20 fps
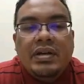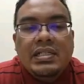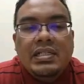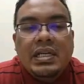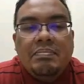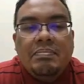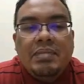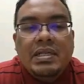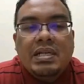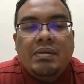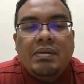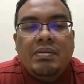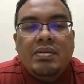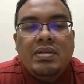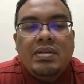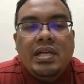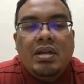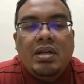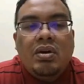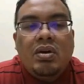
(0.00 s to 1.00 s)
For example, some
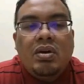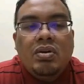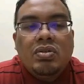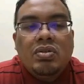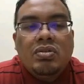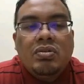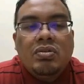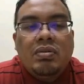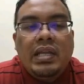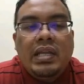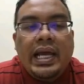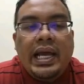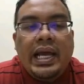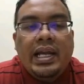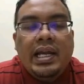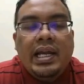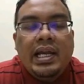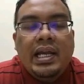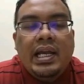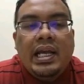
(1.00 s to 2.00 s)
of you said, oh, so
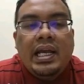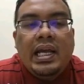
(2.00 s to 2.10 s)
that